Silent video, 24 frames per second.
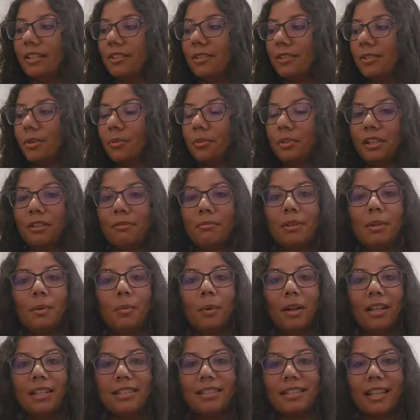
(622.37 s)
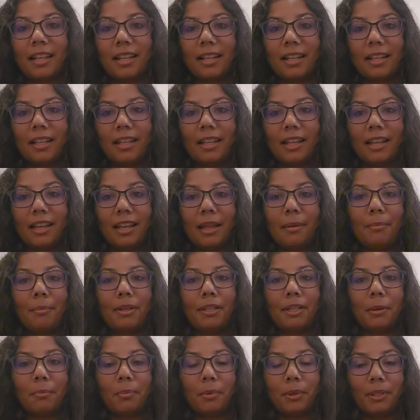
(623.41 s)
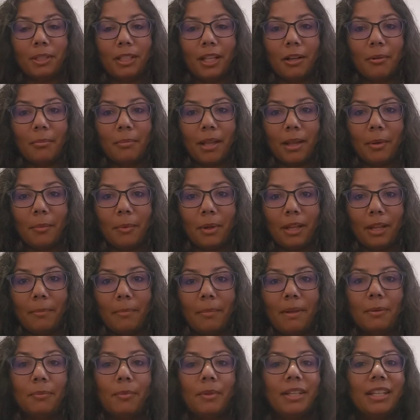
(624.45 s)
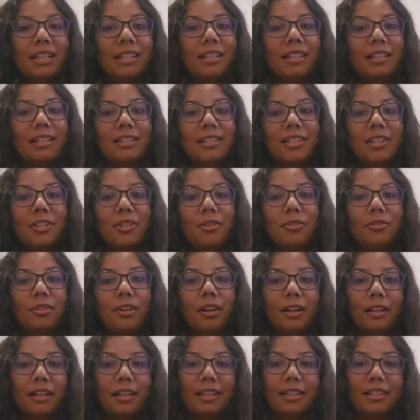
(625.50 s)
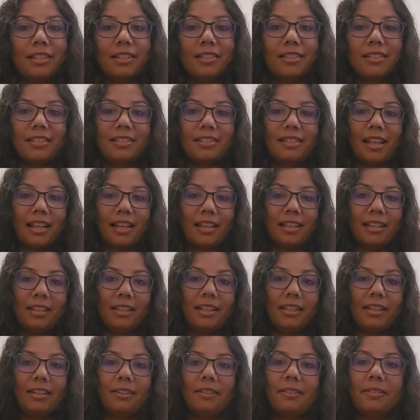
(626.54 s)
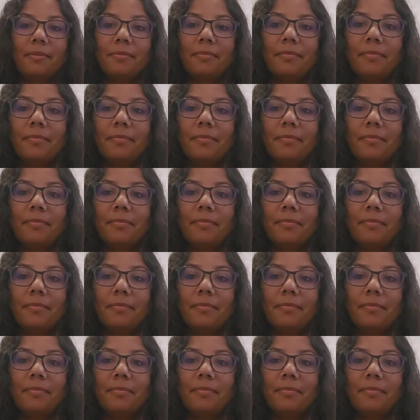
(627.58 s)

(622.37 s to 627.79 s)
So give me one second and I'm gonna pull out my whip and we can continue talking. Just a second here.